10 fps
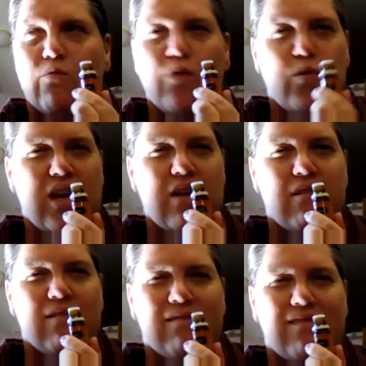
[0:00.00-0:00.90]
rooty,
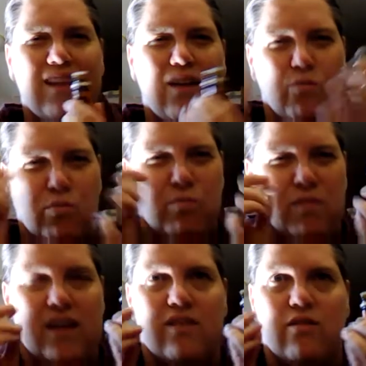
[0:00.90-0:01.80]
like
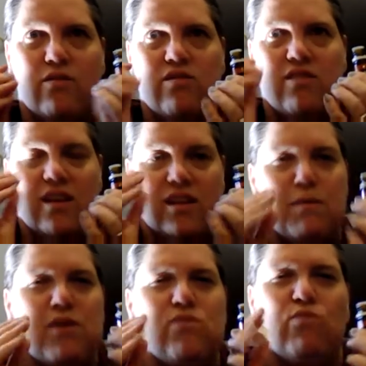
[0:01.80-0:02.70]

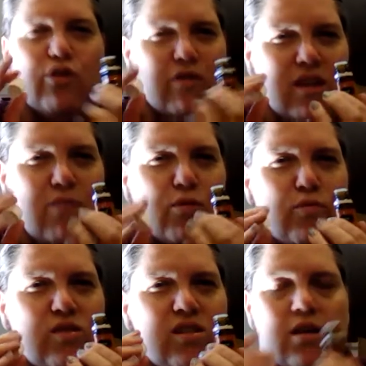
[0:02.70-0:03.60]
smells earthy
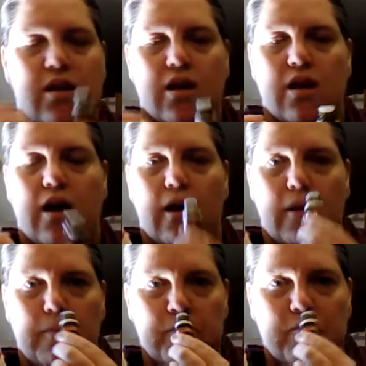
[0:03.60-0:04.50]
roots,
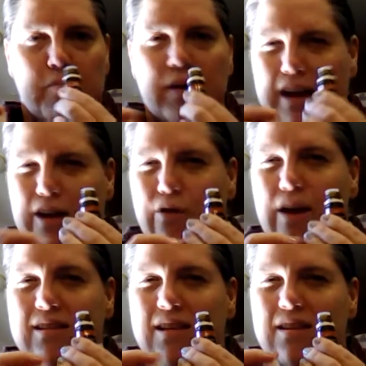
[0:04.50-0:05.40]
but kind of
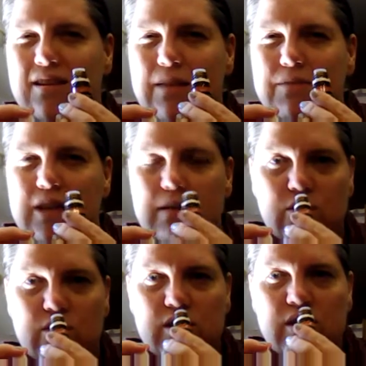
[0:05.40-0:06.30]
grassy at the same time.
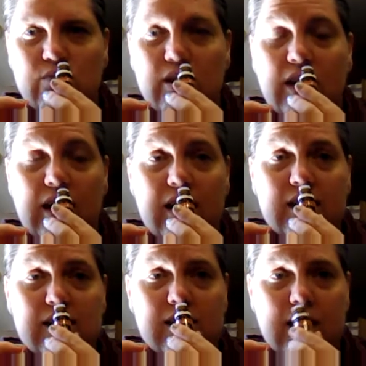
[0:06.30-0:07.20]
So this is really
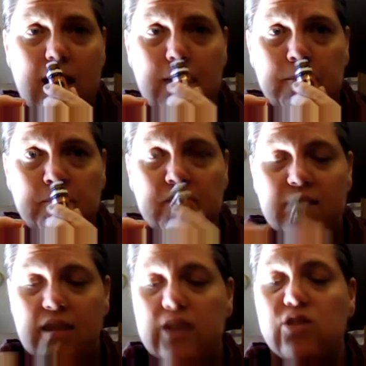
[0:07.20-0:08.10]
nice. It's a lot
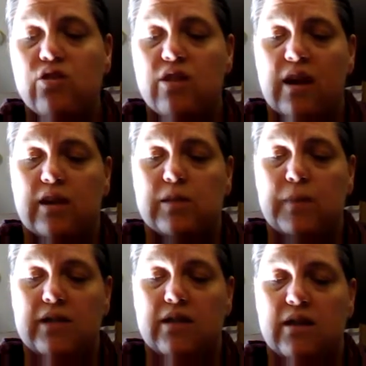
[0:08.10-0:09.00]
nicer than I
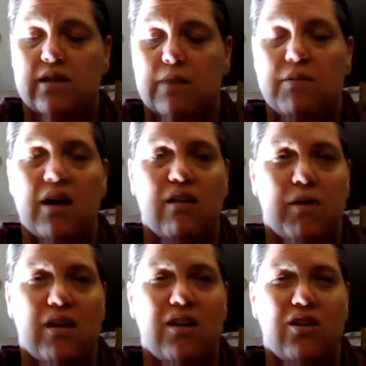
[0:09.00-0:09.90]
expected, because I'm not
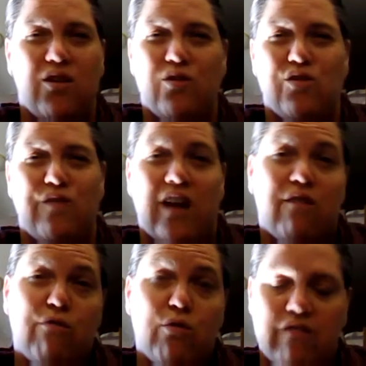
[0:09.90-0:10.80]
a huge fan
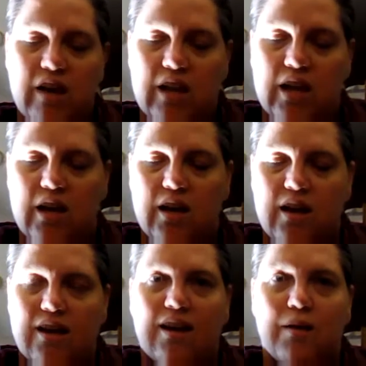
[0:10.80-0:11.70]
of rutavala.
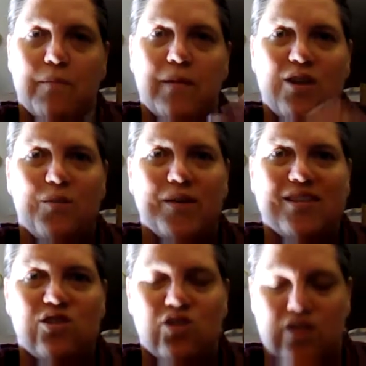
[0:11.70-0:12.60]
I know my
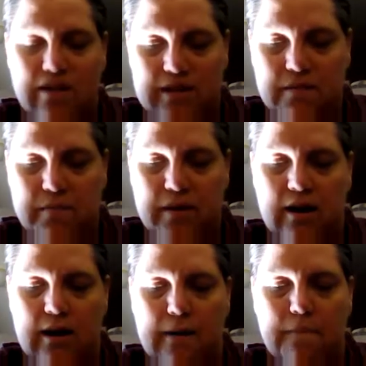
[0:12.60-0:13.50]
sister loves it, but